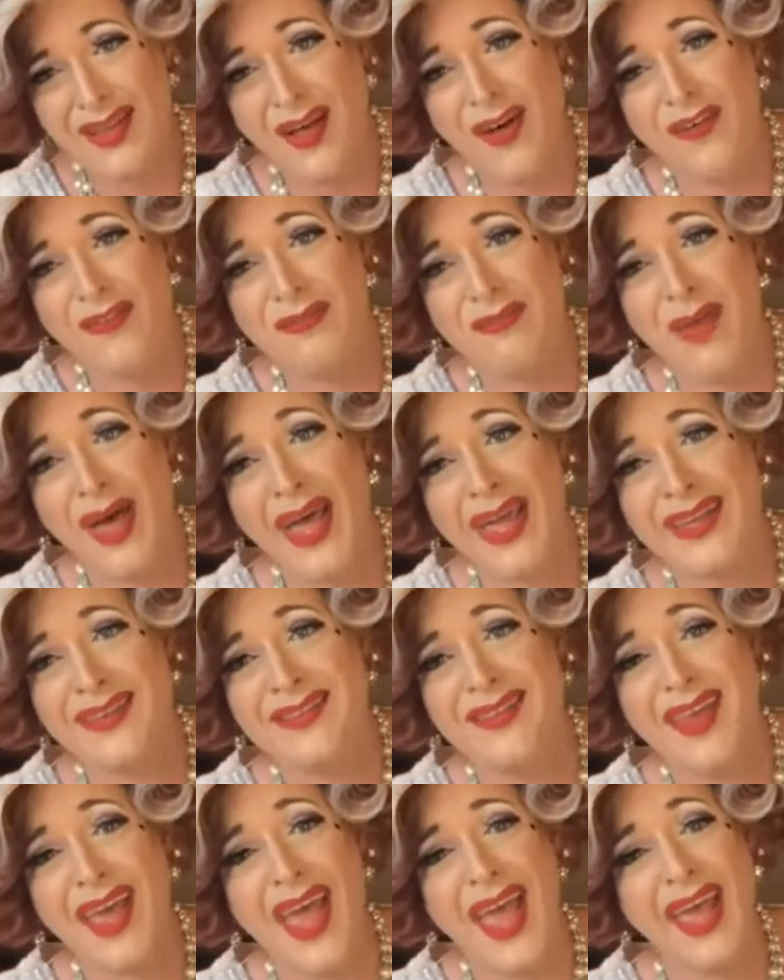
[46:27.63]
of my
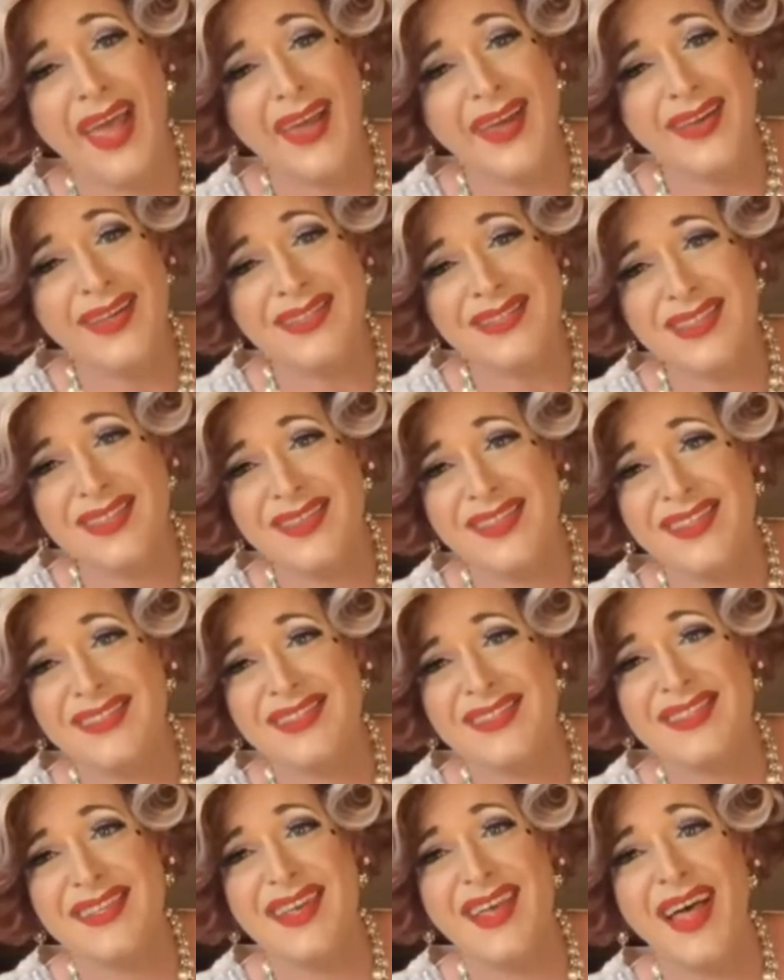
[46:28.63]
days in the
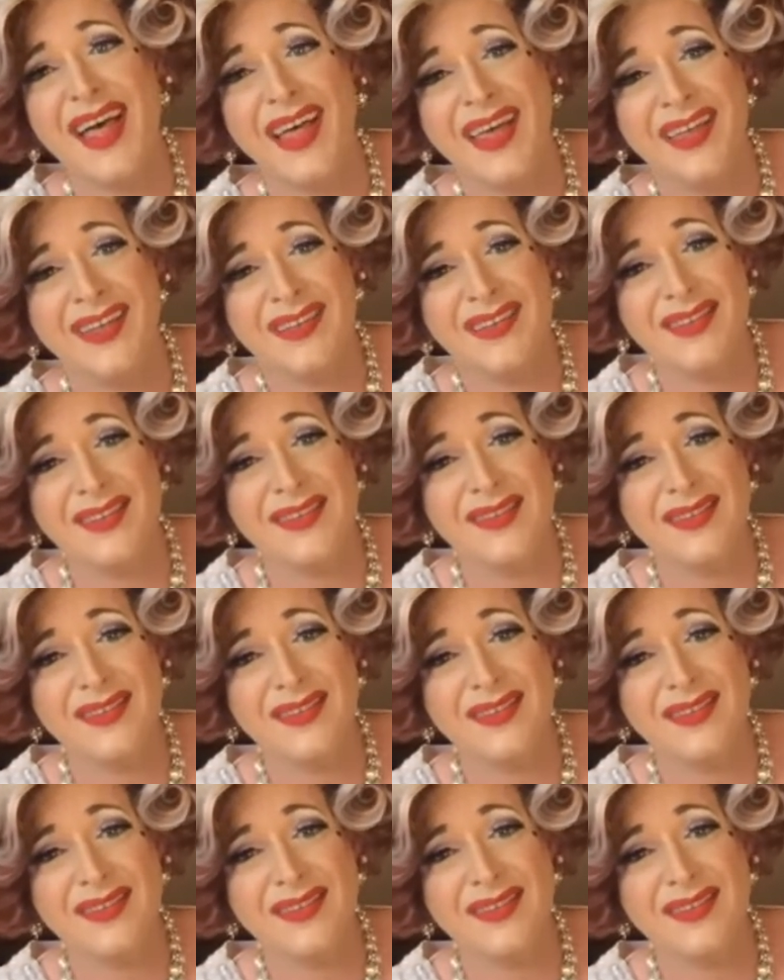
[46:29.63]
sun.